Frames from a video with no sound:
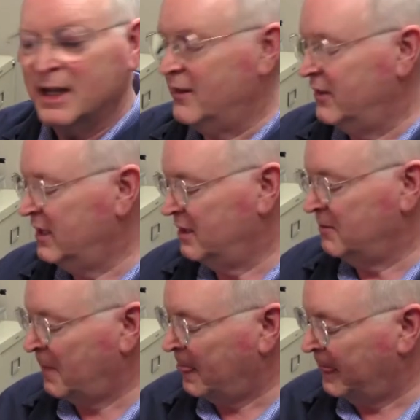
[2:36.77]
And
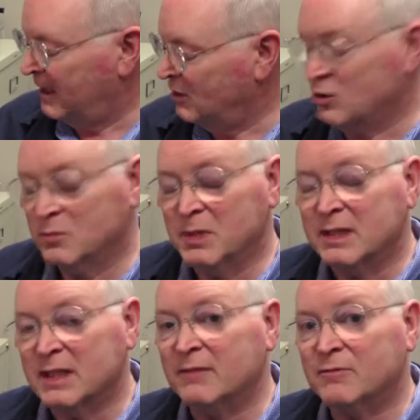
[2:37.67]
then it should be
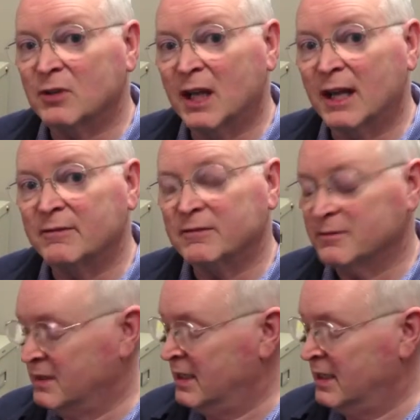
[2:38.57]
set for life.